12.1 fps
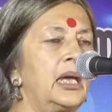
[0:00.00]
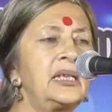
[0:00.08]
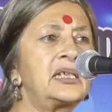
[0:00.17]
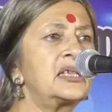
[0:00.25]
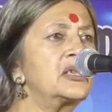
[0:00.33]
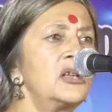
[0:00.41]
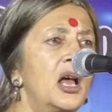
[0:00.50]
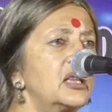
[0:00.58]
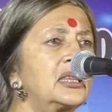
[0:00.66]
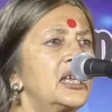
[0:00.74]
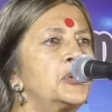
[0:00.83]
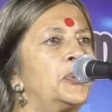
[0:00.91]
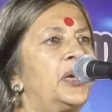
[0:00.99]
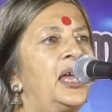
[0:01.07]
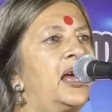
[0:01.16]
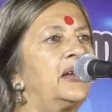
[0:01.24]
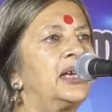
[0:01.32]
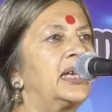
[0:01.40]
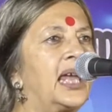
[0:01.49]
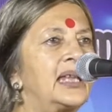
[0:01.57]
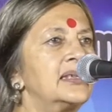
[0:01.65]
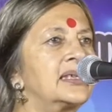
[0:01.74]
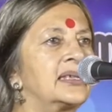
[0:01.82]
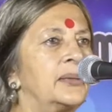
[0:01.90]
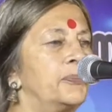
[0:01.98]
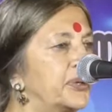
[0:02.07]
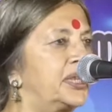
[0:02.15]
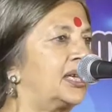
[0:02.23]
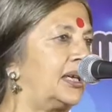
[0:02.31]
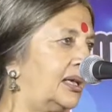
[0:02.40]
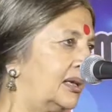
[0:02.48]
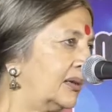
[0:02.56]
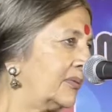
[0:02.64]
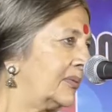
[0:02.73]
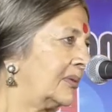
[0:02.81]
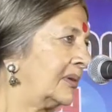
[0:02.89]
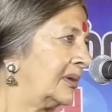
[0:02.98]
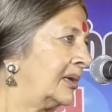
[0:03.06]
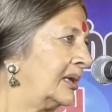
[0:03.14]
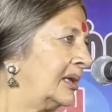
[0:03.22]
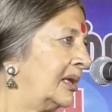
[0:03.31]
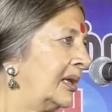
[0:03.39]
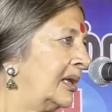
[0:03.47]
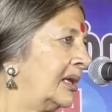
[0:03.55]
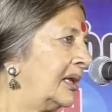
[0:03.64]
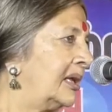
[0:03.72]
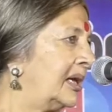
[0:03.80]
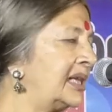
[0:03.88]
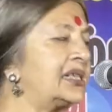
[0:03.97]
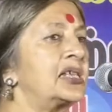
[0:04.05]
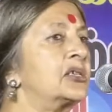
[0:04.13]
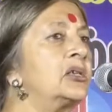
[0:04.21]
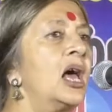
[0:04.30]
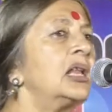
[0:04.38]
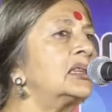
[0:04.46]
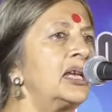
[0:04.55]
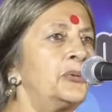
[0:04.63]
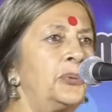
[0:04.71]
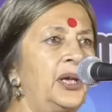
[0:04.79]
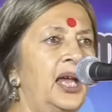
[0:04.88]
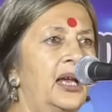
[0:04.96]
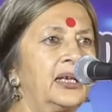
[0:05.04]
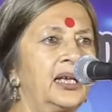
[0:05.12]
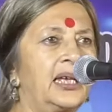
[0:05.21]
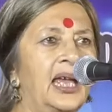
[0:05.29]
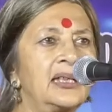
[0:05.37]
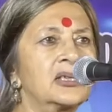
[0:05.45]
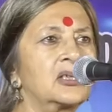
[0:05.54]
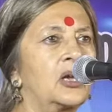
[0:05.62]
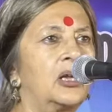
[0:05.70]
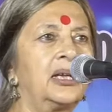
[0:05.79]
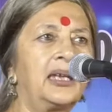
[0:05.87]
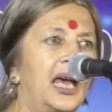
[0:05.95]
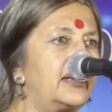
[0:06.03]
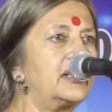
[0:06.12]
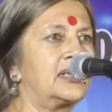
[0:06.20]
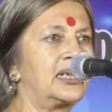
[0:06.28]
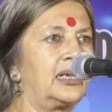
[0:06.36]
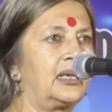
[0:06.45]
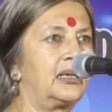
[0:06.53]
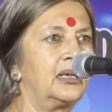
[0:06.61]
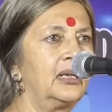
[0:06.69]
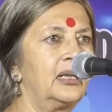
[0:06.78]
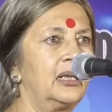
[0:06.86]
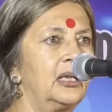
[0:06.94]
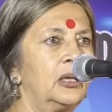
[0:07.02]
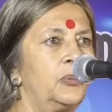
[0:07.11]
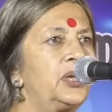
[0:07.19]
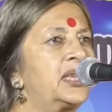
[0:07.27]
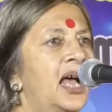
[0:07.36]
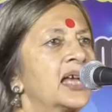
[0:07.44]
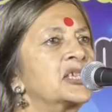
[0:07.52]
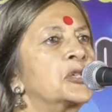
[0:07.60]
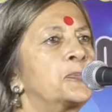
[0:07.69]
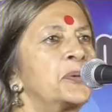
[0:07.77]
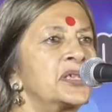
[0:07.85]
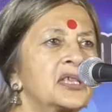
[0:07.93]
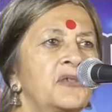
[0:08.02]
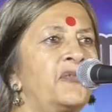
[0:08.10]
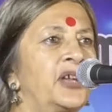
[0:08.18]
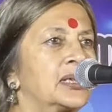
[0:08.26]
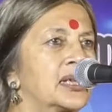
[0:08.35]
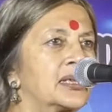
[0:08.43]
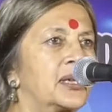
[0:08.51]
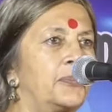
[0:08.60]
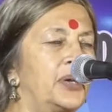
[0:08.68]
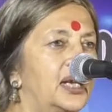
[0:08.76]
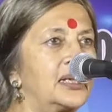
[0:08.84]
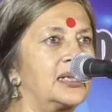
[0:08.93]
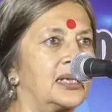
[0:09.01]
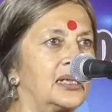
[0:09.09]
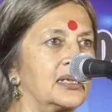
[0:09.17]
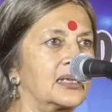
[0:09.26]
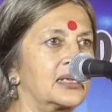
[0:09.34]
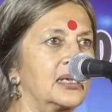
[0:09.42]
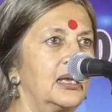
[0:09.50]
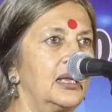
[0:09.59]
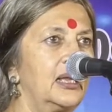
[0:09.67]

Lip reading: It is not that we are against sympathy. It is not that we are against solidarity with our specific disabilities.